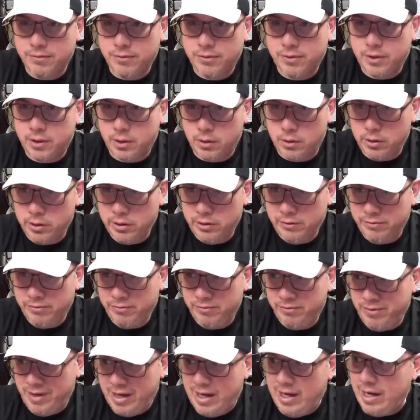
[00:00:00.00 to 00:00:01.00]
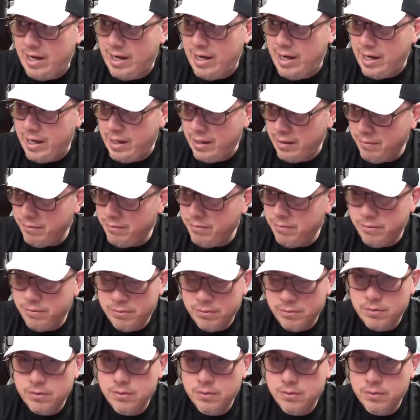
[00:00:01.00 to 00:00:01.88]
35